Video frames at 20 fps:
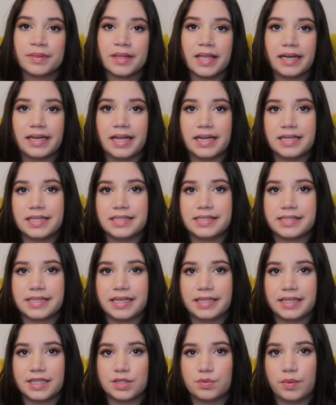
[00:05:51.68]
And I did
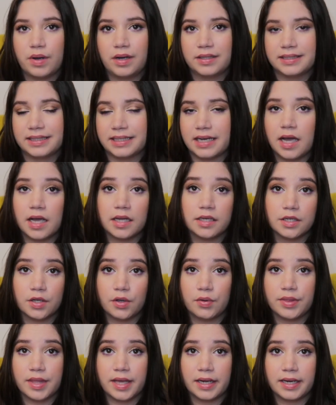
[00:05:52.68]
say it as well, that I
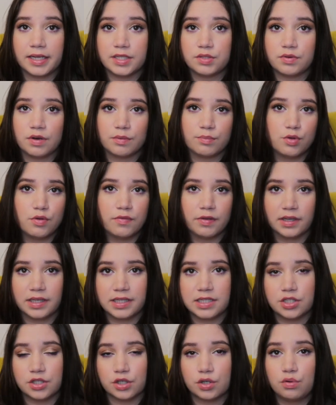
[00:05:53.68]
know that as we are moving
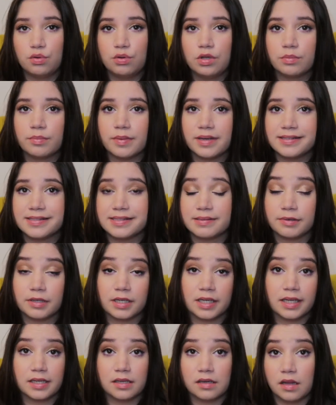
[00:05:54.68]
into the cooler months, I'm
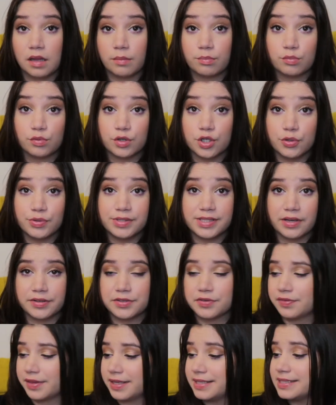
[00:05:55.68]
gonna get a lot more use
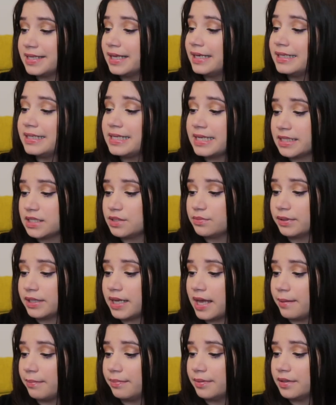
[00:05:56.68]
out of this, and that's what
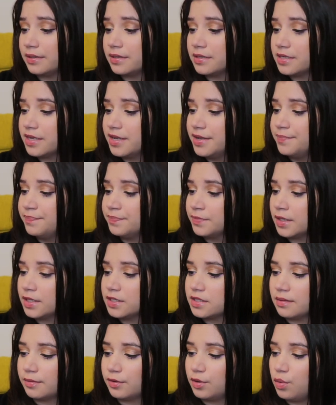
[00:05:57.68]
happened.
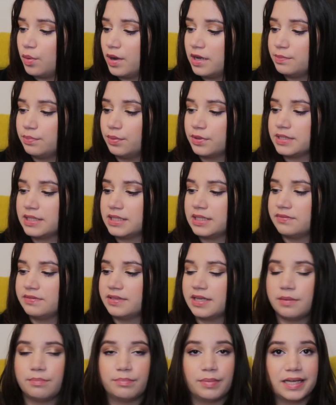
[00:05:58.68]
So I'm quite positive
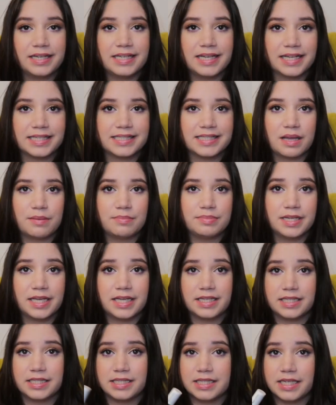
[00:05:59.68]
that by next
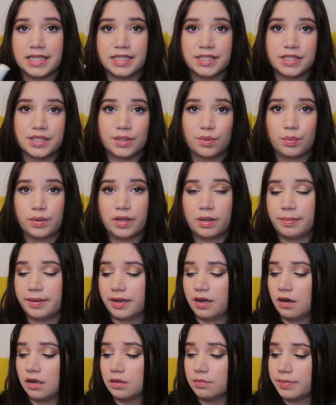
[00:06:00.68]
update this will be
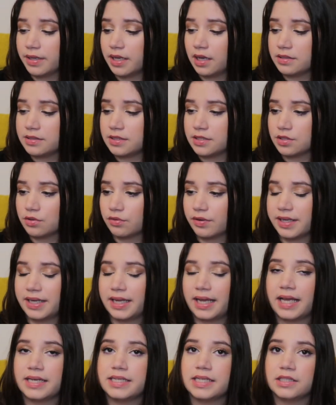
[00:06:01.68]
gone, because it's
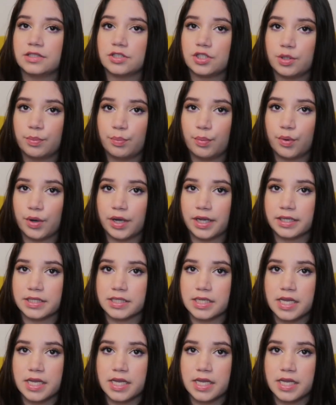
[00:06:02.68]
already getting to the point